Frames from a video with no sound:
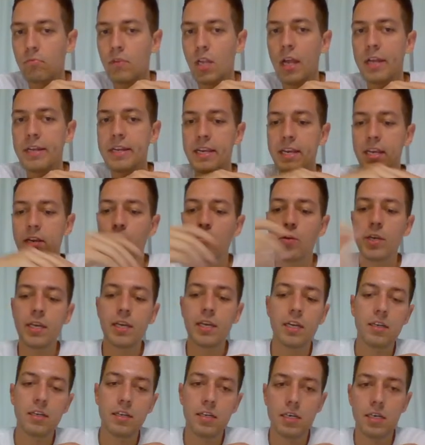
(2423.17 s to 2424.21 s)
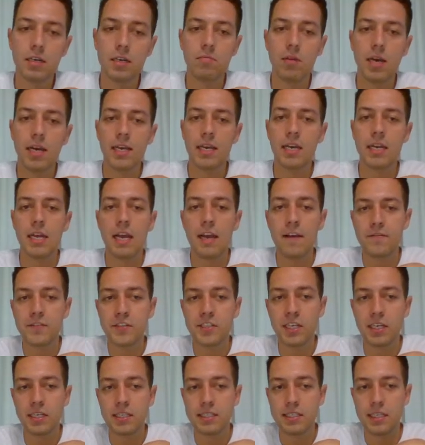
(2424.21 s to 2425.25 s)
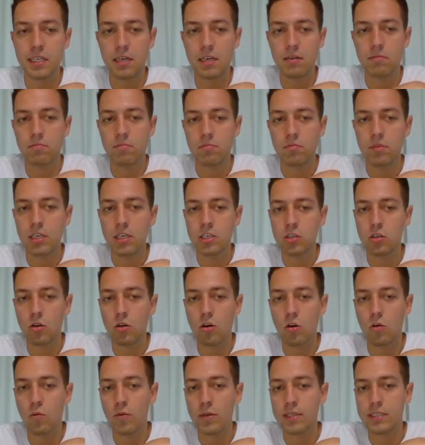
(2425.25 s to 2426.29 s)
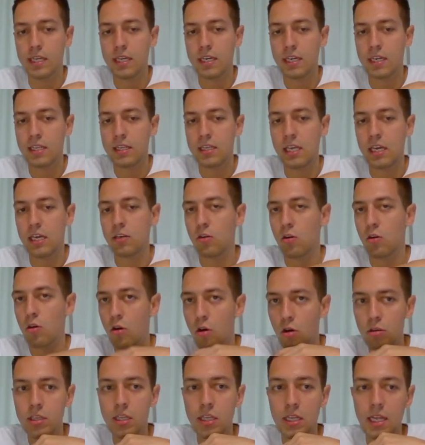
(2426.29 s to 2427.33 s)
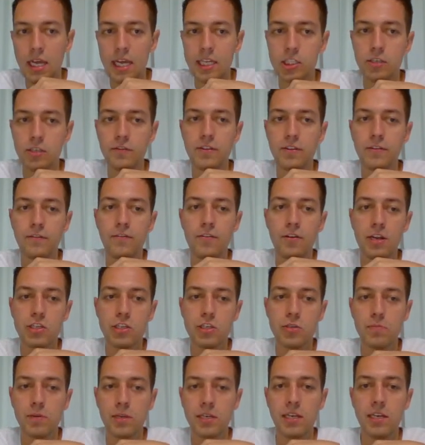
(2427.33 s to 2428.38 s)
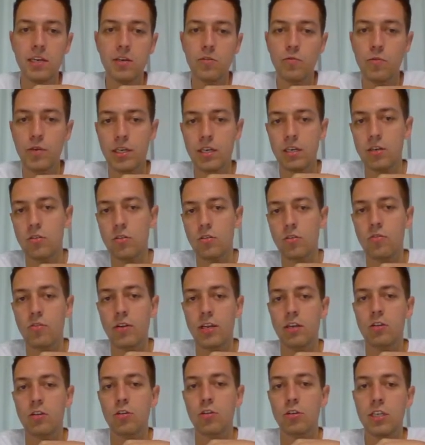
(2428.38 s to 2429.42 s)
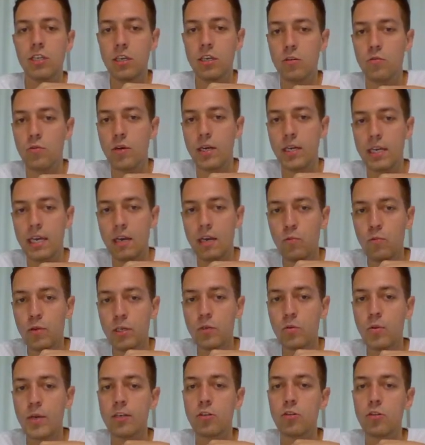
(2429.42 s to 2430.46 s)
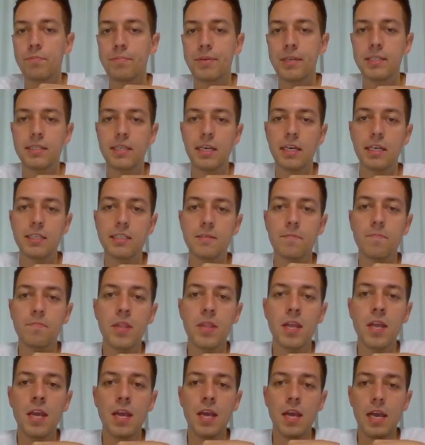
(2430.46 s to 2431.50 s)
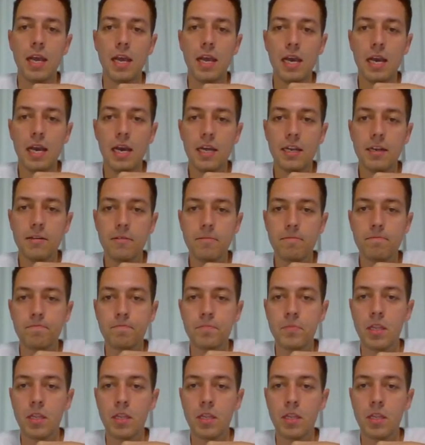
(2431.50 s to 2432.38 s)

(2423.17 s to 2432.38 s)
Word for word: And here we can, uh, again, f6 uh, is always an idea in all the lines of the French, but here we could already continue again with queen to b6. And um,